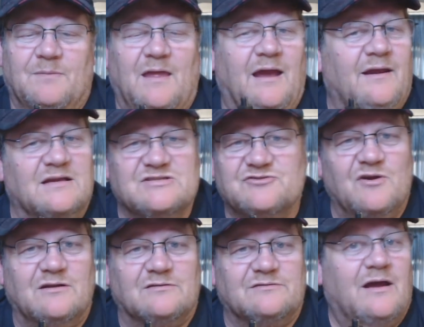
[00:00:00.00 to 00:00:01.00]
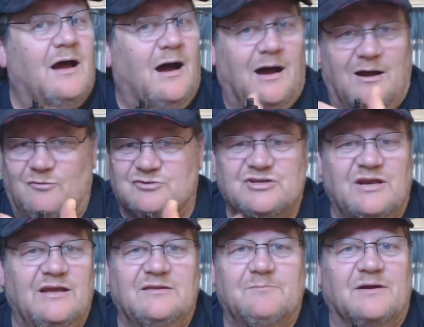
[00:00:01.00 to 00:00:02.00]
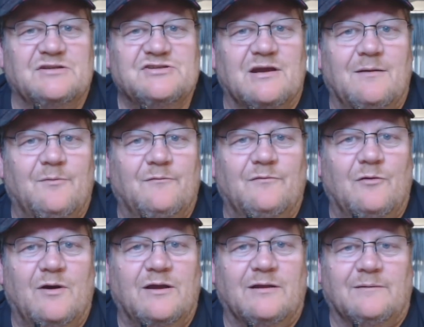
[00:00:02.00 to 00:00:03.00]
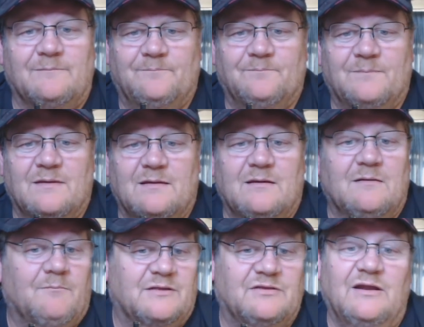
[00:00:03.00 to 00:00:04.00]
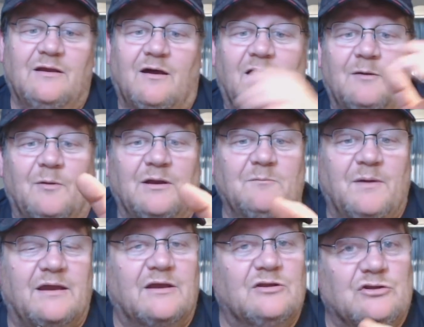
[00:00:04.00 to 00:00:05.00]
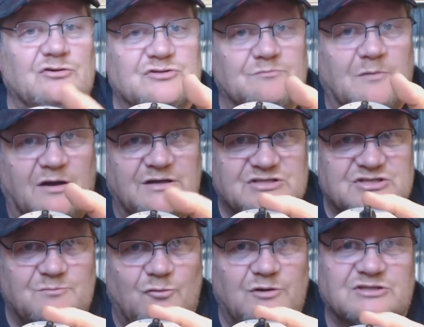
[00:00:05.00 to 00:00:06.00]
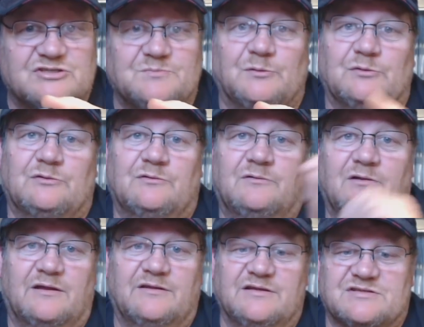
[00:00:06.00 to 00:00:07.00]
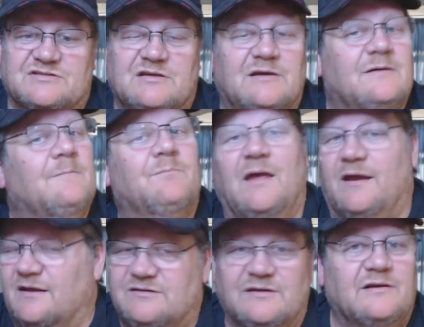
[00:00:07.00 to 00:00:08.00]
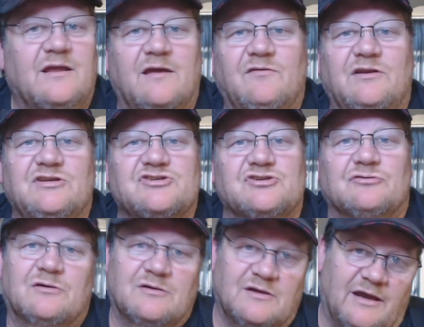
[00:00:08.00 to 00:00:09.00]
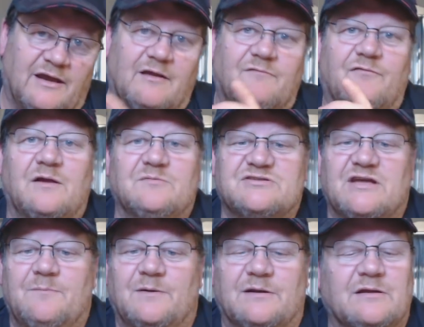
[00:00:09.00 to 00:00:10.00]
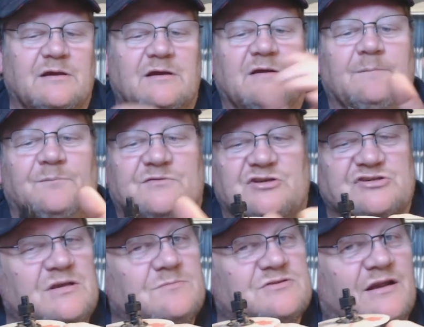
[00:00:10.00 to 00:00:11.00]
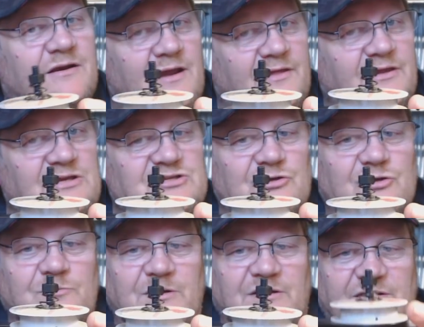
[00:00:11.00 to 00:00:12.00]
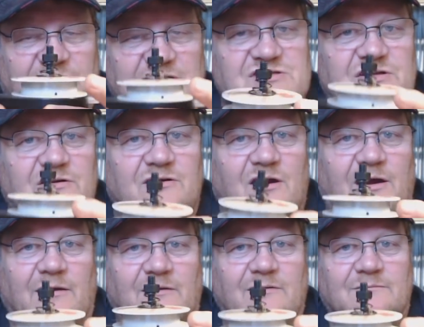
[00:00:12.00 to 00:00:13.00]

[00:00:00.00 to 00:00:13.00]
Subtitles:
and I struggled. I also had the bunching up on the wire. But then I went back and used my smaller spool like this and I didn't have an issue and I frame stapled it. So it seems that another issue could be that this little guy